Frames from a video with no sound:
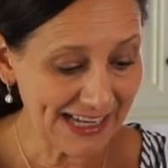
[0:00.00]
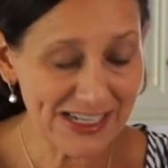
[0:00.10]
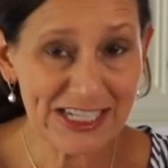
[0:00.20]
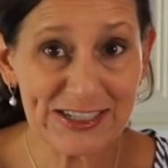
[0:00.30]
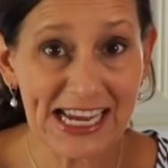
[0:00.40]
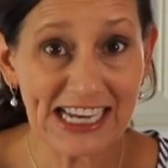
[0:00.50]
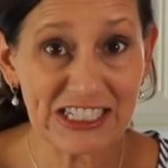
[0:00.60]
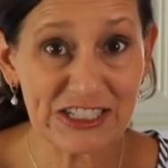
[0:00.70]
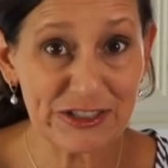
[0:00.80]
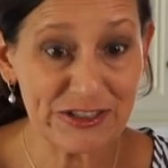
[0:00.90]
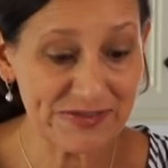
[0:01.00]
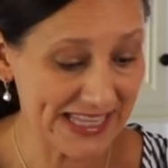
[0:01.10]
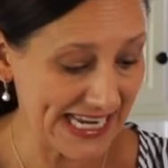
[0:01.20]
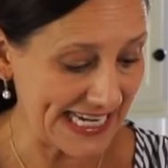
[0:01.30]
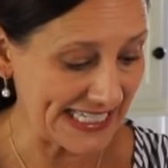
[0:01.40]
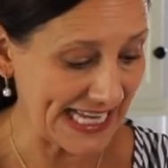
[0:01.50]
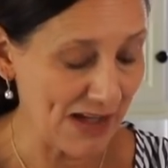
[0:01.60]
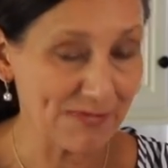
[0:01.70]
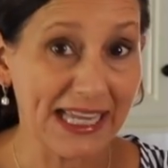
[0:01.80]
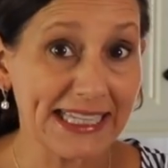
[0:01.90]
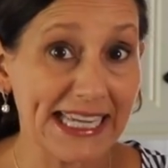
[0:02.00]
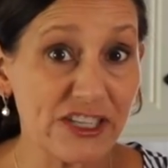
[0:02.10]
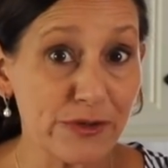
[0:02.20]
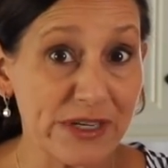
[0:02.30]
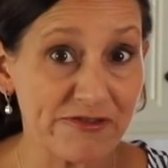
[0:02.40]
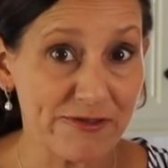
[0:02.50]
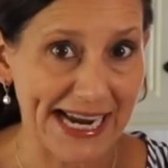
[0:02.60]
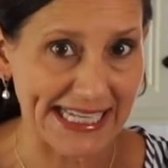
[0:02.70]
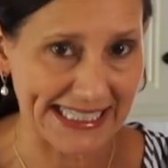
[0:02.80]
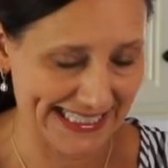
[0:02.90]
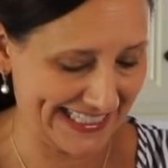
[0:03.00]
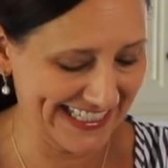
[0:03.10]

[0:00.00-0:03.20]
let me show you how to serve these um, like they do in France.